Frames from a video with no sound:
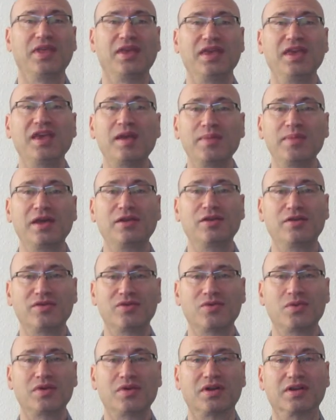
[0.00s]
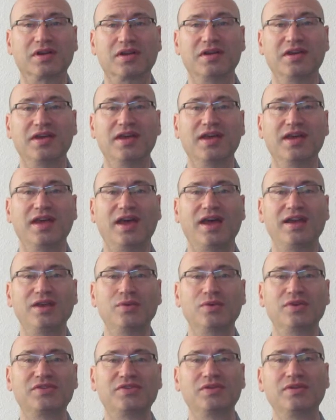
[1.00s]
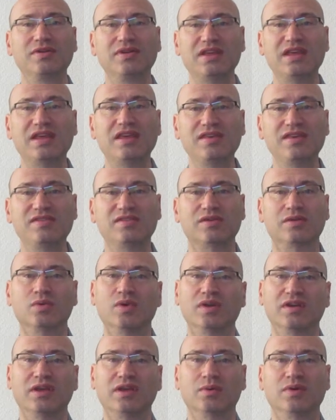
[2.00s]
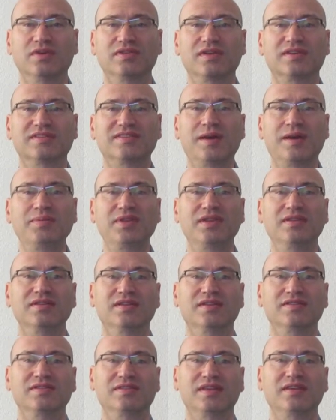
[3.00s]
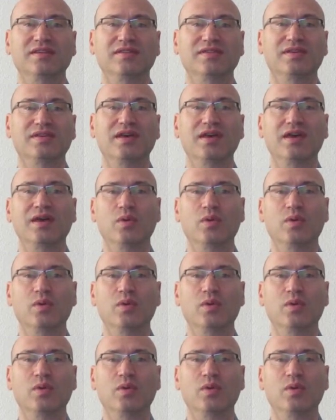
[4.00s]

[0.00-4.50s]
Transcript: It can be a lot of work, and it was certainly easier when he was accepting these things